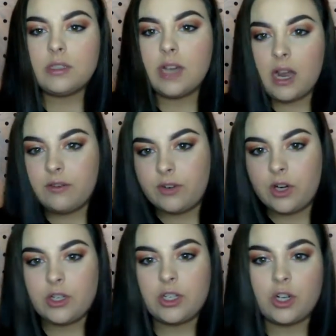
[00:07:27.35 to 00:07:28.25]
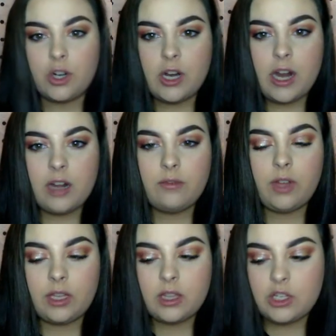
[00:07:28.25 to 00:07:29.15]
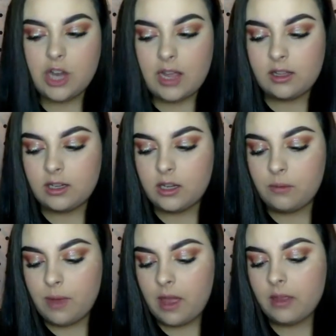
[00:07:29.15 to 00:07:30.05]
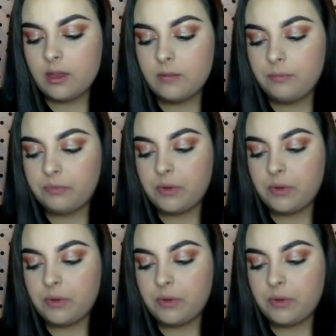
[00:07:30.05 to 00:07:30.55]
diverse or creative like the Jaclyn Hill palette.